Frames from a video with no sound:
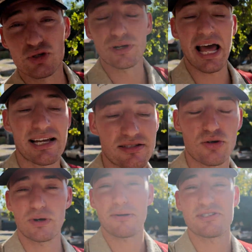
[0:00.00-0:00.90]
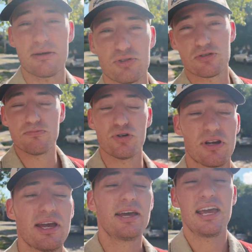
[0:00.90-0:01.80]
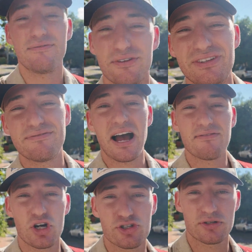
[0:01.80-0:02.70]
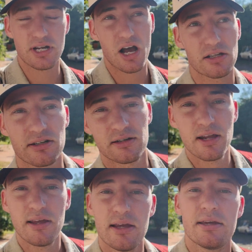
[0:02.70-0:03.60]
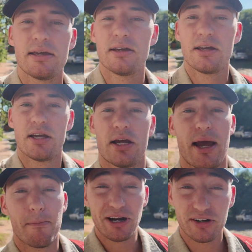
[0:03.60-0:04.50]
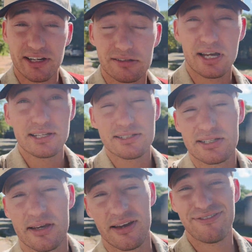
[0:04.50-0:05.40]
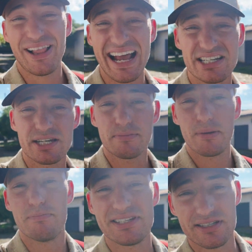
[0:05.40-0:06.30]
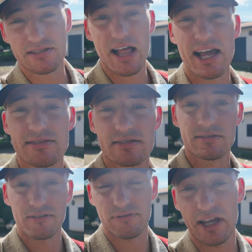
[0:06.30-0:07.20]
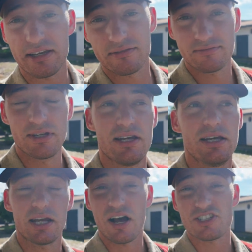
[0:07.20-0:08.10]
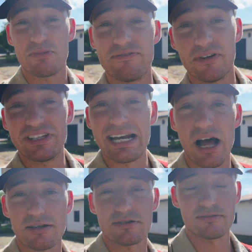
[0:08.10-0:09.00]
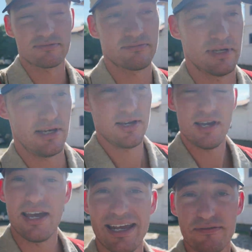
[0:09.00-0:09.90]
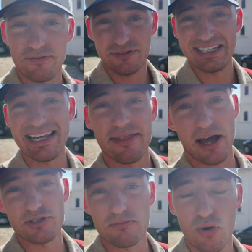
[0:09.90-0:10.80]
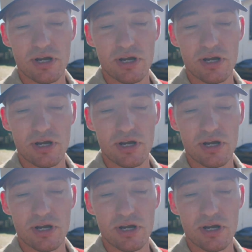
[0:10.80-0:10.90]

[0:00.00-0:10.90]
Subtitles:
to Alaska, where I was able to book a $5,500 American Airlines flagship business class flight. It cost me $50 and 50,000